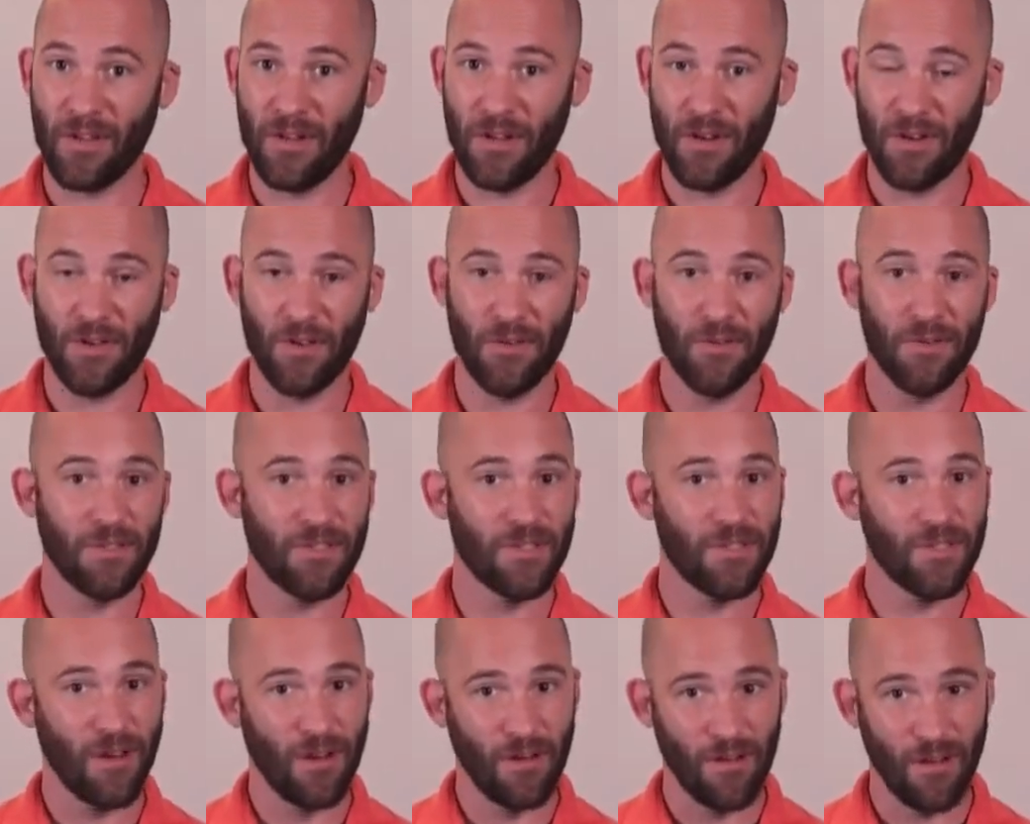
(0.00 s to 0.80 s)
You know, you
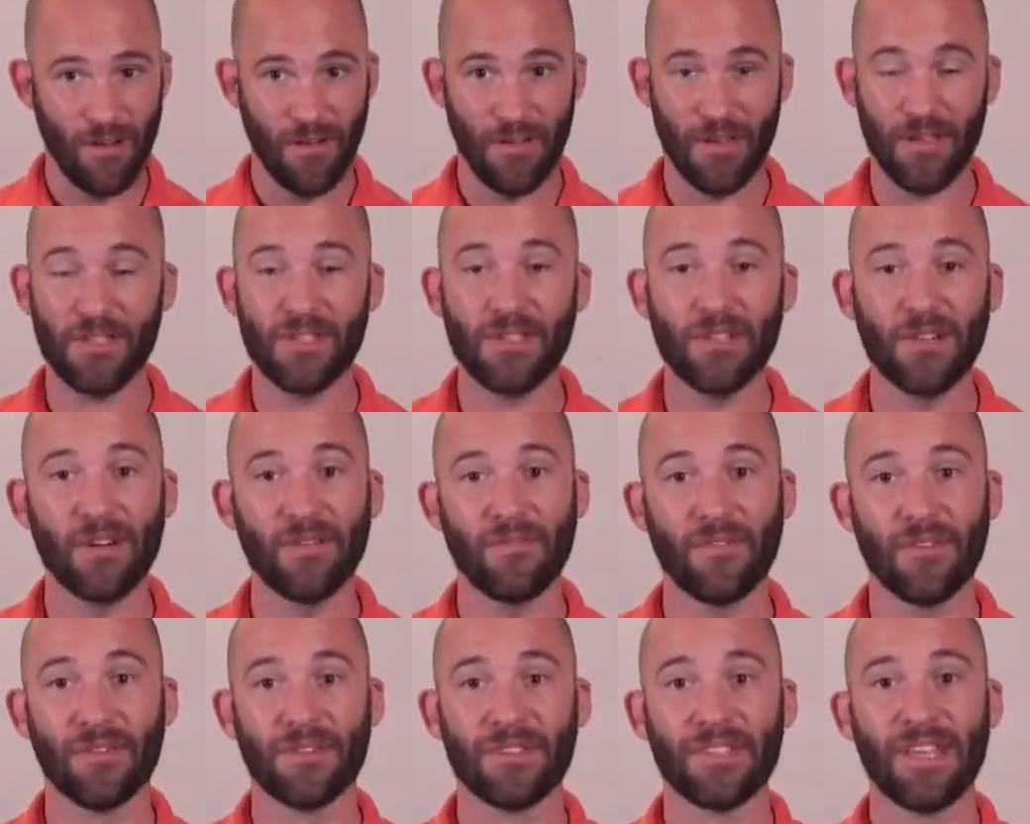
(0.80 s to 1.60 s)
install all these
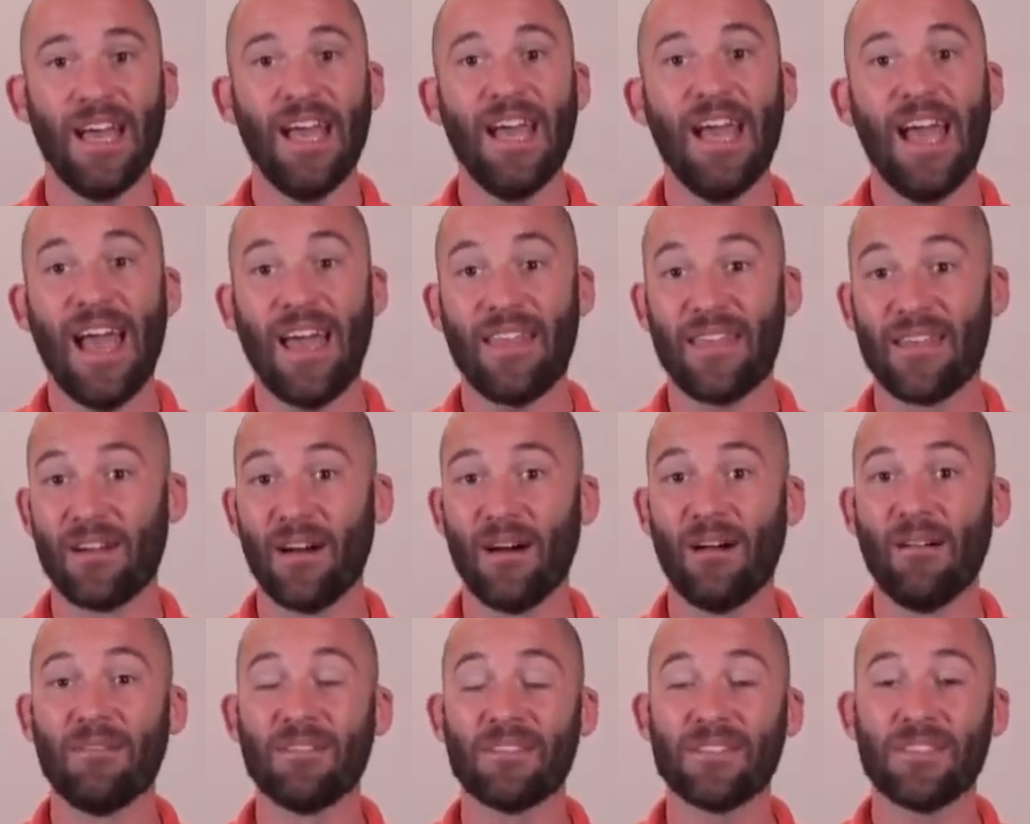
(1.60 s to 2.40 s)
servers, and then
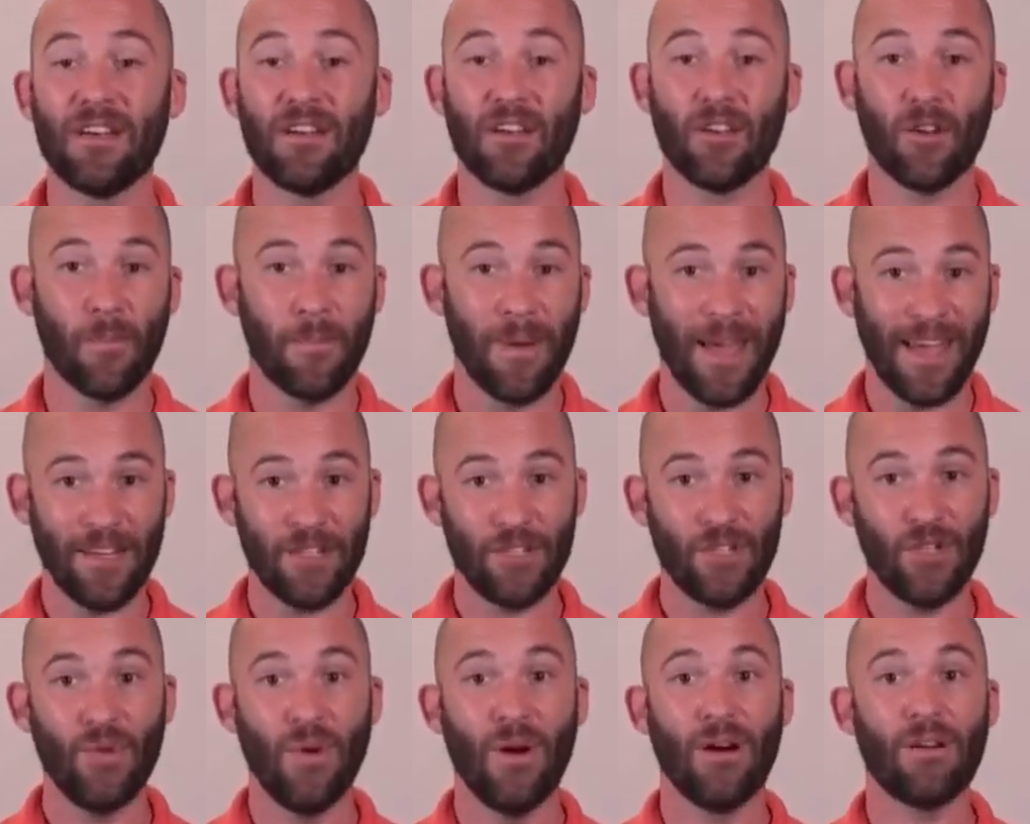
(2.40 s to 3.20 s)
all of a sudden you're
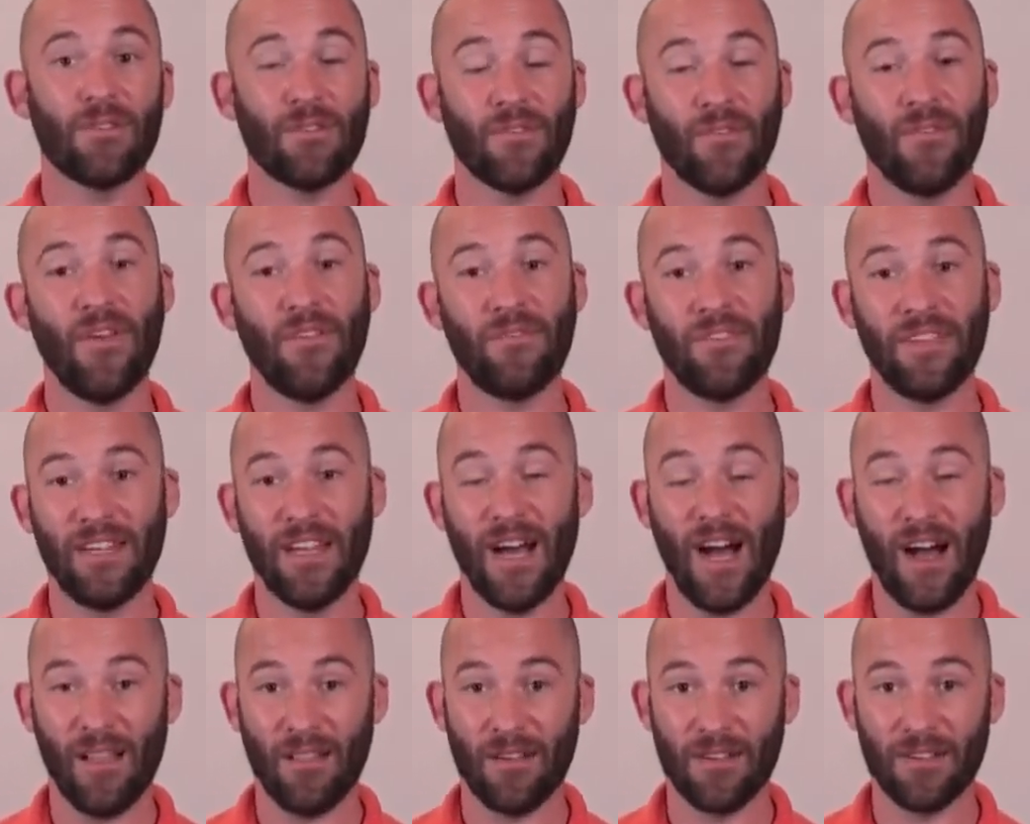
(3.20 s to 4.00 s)
paying
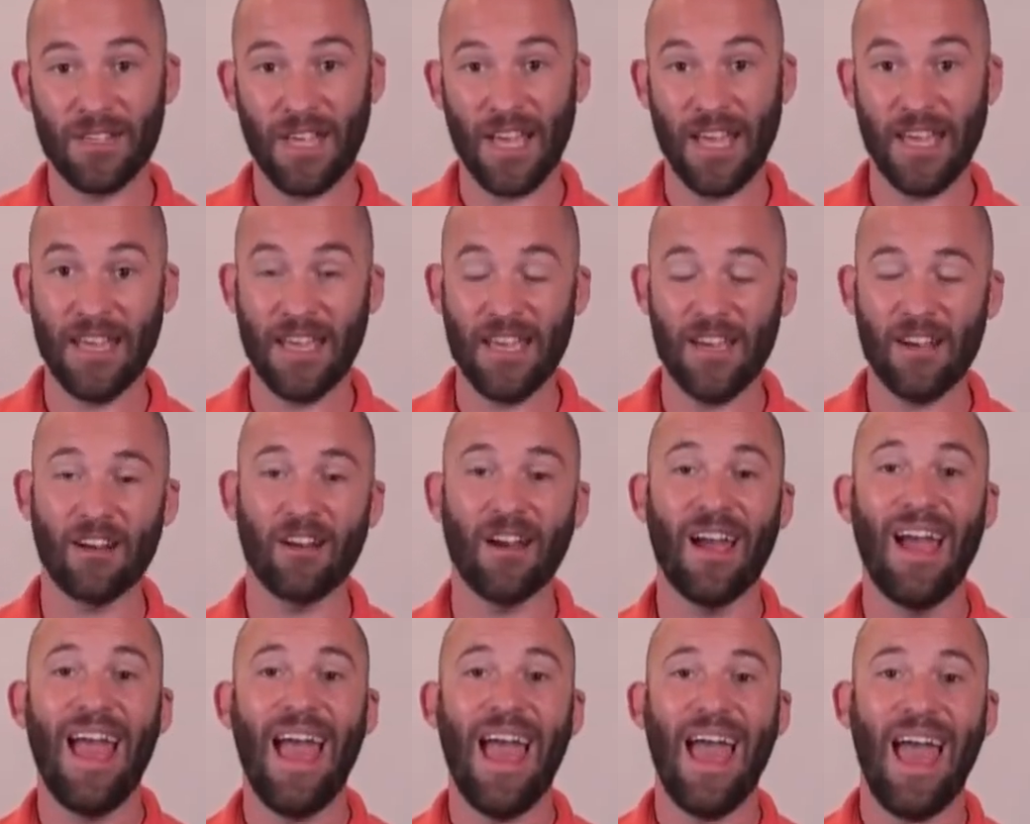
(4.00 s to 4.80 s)
$250 a
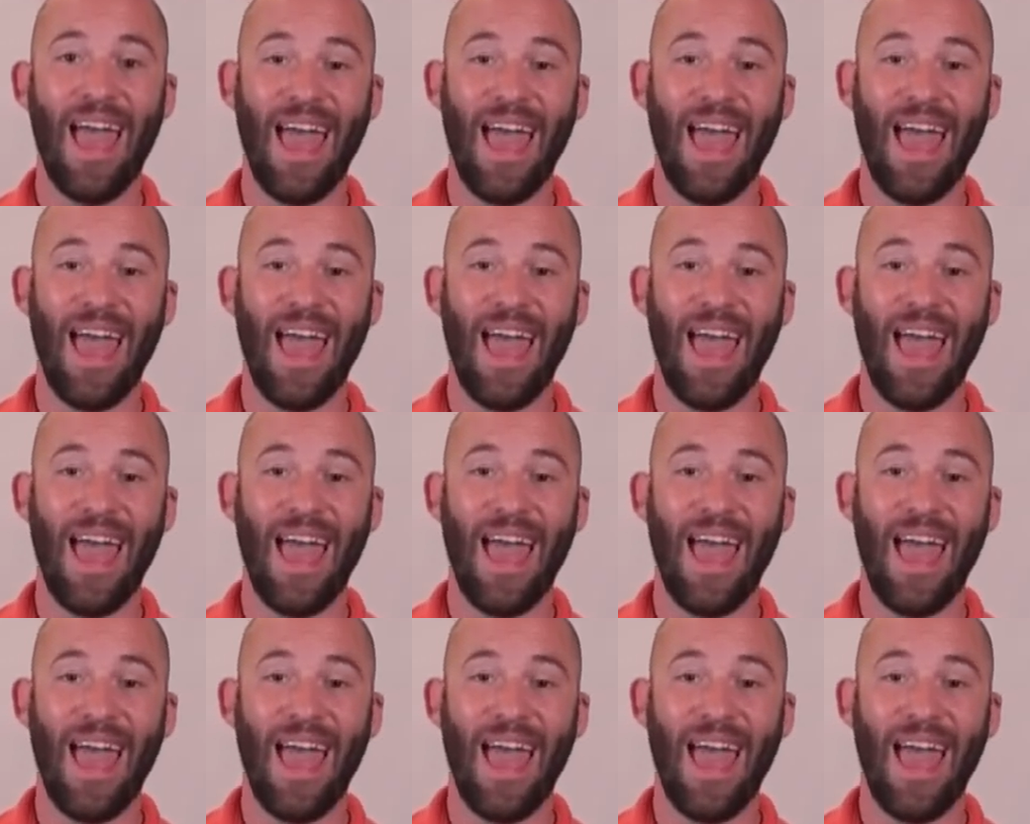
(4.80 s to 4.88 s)
year.